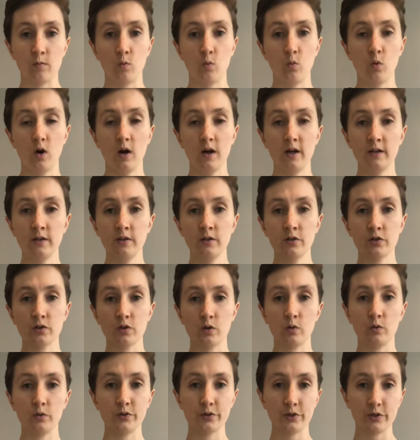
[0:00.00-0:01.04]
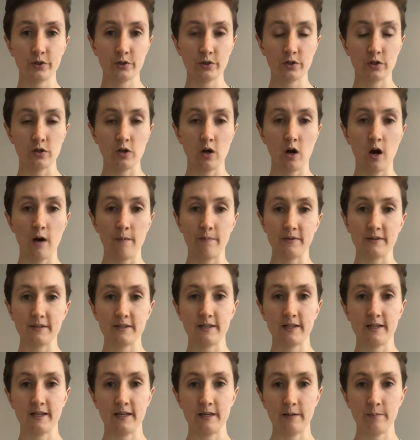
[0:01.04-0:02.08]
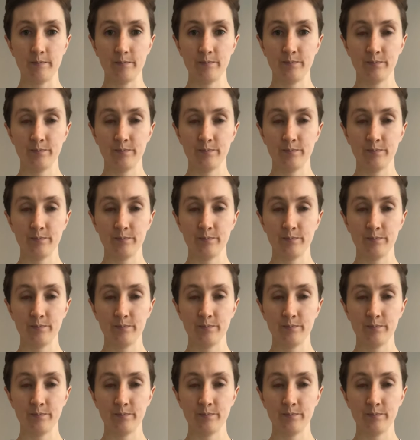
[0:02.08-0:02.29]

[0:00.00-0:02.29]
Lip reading: one shoulder to the opposite hip.